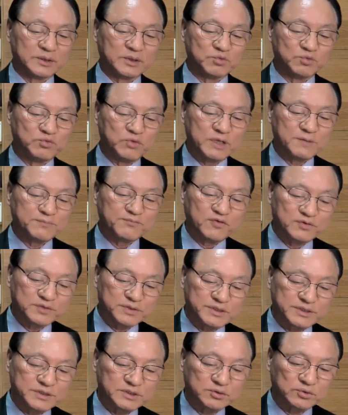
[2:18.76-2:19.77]
The UN
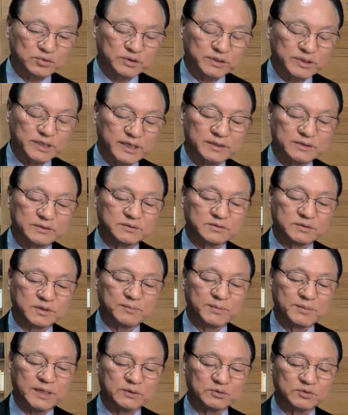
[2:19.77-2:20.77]
forces totaled
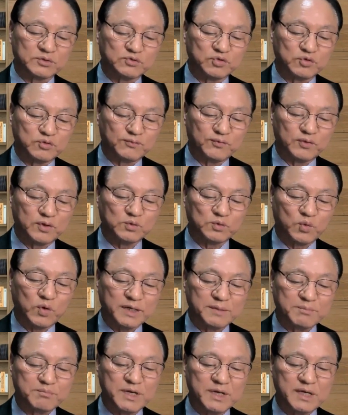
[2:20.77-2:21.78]
about
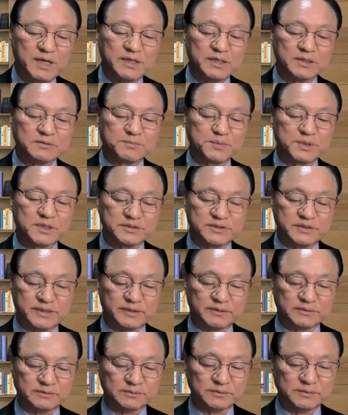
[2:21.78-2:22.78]
2.1 million
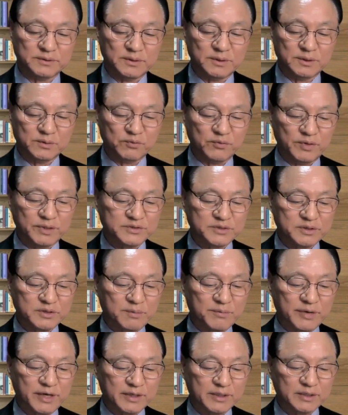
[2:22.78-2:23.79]
personnel, with
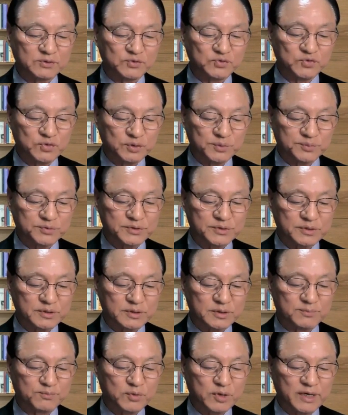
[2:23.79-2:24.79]
American troops
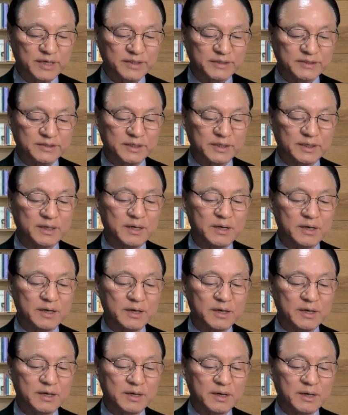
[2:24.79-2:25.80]
comprising
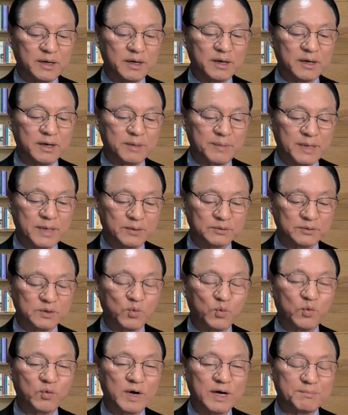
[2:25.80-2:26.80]
about
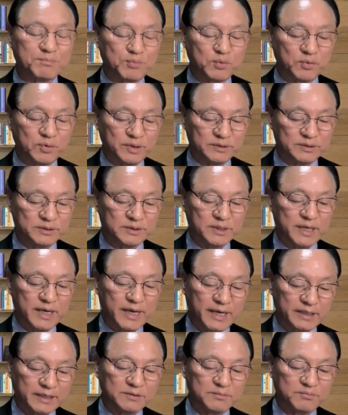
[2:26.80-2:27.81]

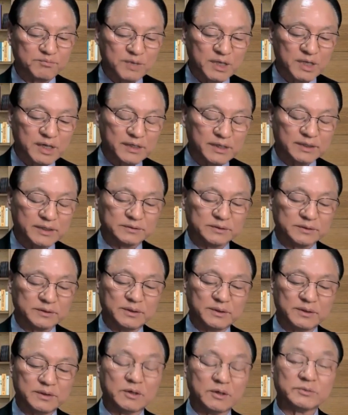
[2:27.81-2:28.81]
1.8 million
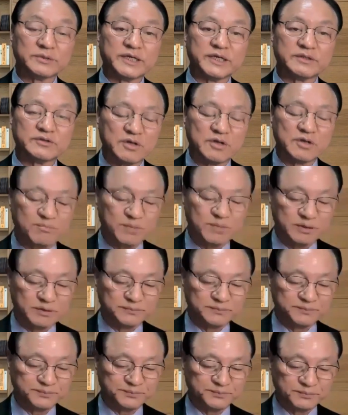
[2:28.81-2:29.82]
of that number.